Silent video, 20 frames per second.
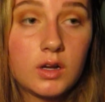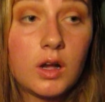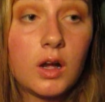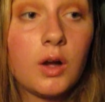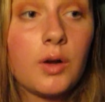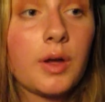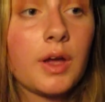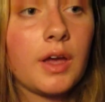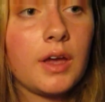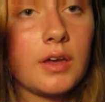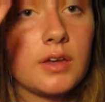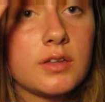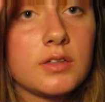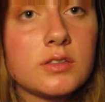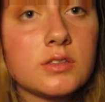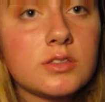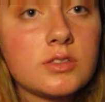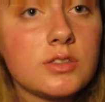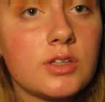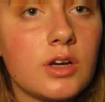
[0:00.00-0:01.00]
Okay,
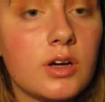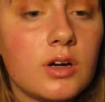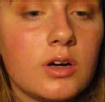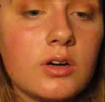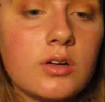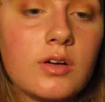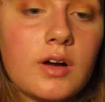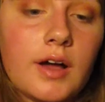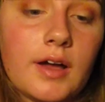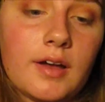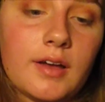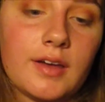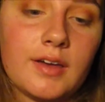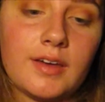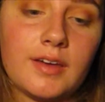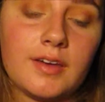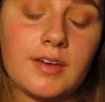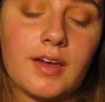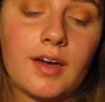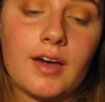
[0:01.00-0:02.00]
so
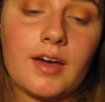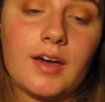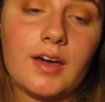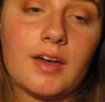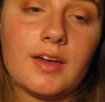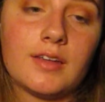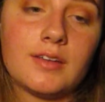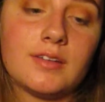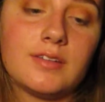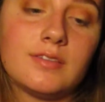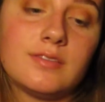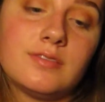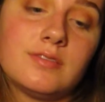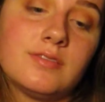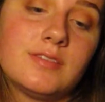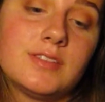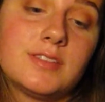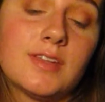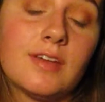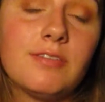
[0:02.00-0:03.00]
I got
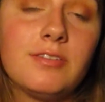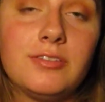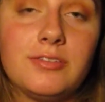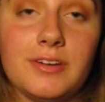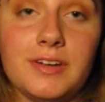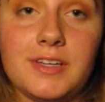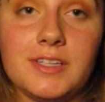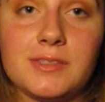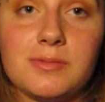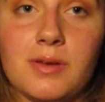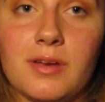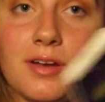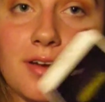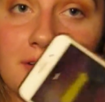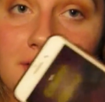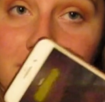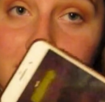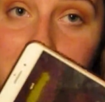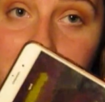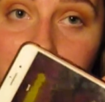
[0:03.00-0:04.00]
7 Rings by
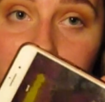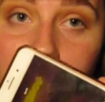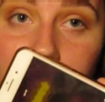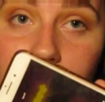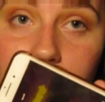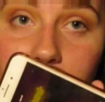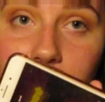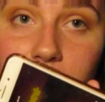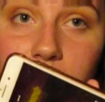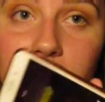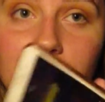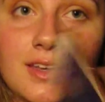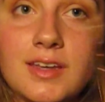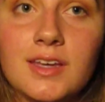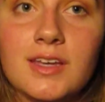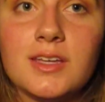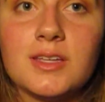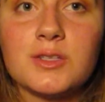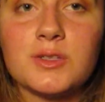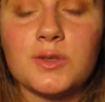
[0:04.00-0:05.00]
Ariana Grande,
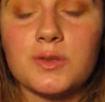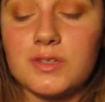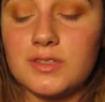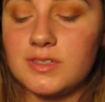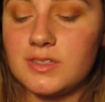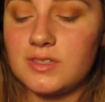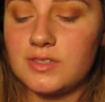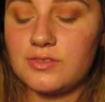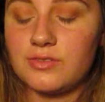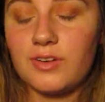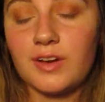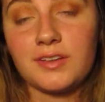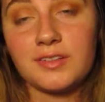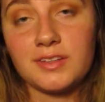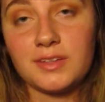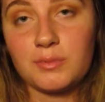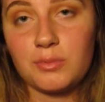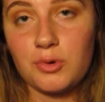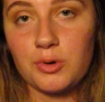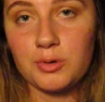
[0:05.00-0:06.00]
so this is
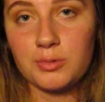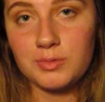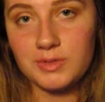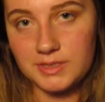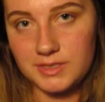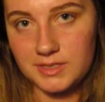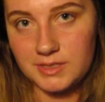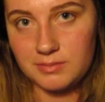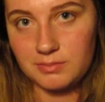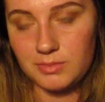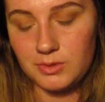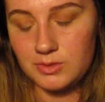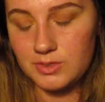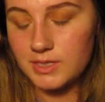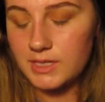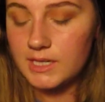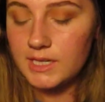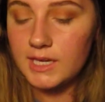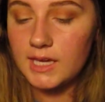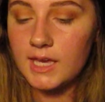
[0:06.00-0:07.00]
finally more recent
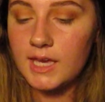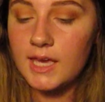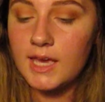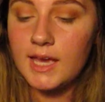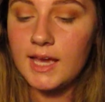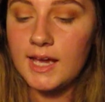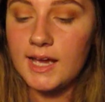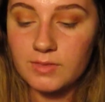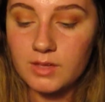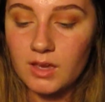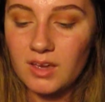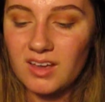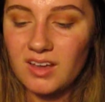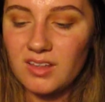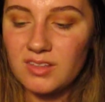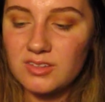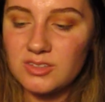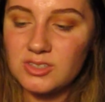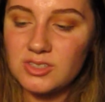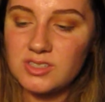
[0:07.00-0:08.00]
music.
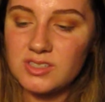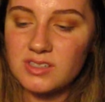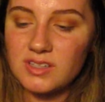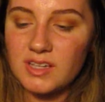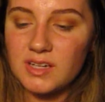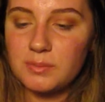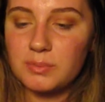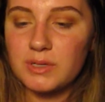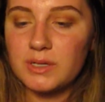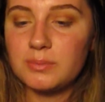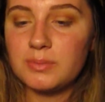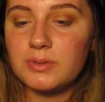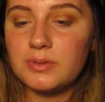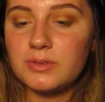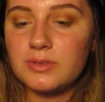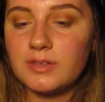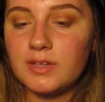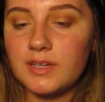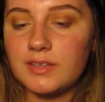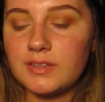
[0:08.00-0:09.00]
There's just a lot of
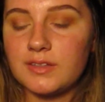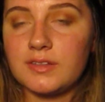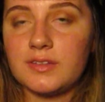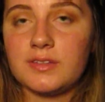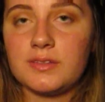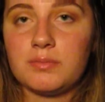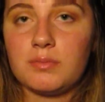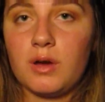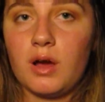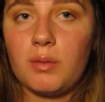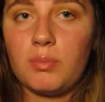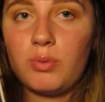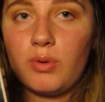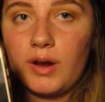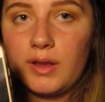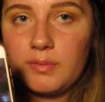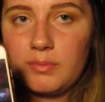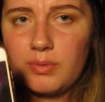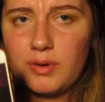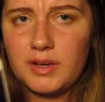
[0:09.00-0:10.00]
purple and then a
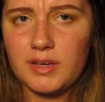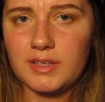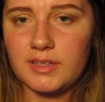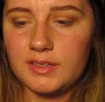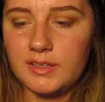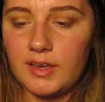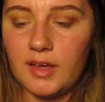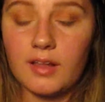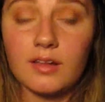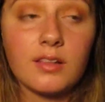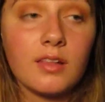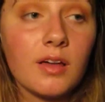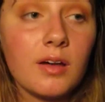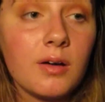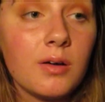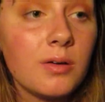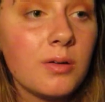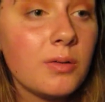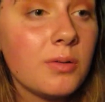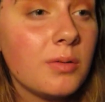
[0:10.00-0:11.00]
bright
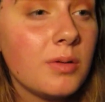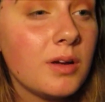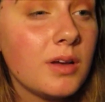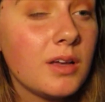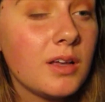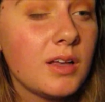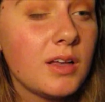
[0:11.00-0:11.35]
yellow.